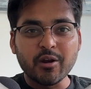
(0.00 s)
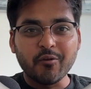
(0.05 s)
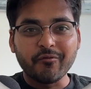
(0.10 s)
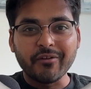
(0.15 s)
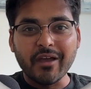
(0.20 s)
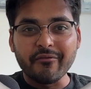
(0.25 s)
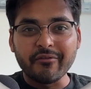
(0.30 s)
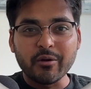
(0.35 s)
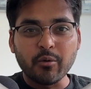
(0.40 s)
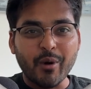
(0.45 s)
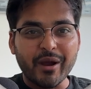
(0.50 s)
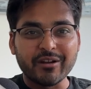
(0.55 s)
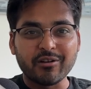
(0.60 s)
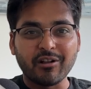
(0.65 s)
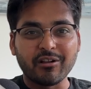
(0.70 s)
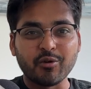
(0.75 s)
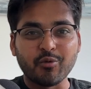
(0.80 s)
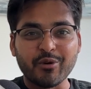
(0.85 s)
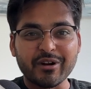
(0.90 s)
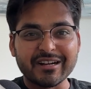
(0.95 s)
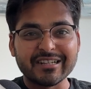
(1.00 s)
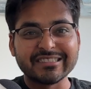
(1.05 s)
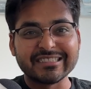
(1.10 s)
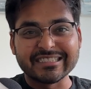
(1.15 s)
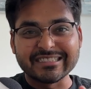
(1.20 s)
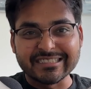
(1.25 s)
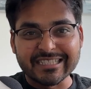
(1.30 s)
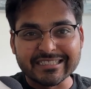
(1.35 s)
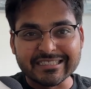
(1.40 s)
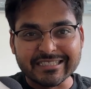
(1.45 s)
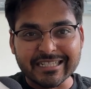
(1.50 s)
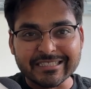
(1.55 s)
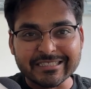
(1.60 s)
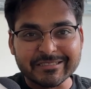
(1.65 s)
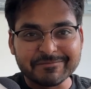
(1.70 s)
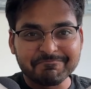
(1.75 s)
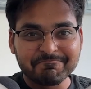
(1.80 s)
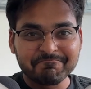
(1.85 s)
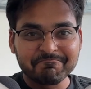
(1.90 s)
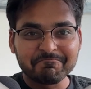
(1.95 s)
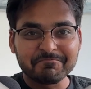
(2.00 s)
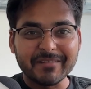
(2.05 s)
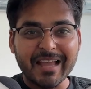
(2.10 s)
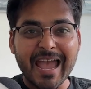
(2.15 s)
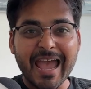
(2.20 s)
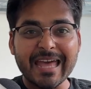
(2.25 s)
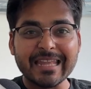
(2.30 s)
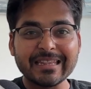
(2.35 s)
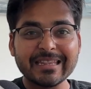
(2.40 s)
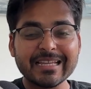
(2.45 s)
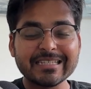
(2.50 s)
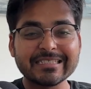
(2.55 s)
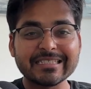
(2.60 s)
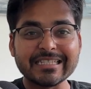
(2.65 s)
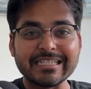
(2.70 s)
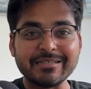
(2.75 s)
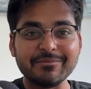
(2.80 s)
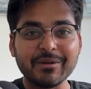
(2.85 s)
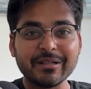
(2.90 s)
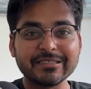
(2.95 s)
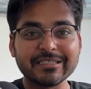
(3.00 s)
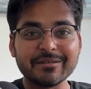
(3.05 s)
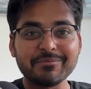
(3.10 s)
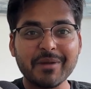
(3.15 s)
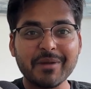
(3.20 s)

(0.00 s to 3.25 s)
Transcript: of every white-collar worker's existence, endless emails and